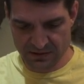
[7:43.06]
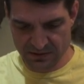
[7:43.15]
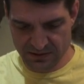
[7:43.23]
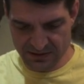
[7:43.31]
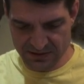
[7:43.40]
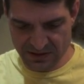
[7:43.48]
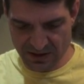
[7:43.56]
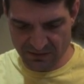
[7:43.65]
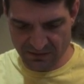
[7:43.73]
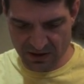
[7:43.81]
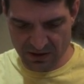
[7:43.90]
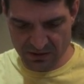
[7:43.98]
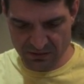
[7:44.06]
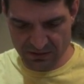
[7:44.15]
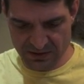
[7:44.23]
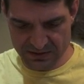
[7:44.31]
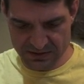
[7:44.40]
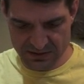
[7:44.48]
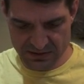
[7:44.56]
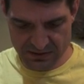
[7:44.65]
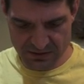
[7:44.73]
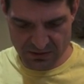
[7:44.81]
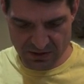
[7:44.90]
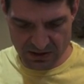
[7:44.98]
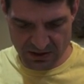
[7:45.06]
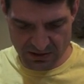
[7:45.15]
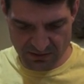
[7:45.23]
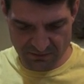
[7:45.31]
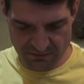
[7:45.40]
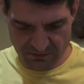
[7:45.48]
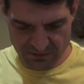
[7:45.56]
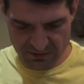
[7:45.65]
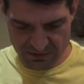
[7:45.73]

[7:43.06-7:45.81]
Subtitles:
This style of arrow rest, you have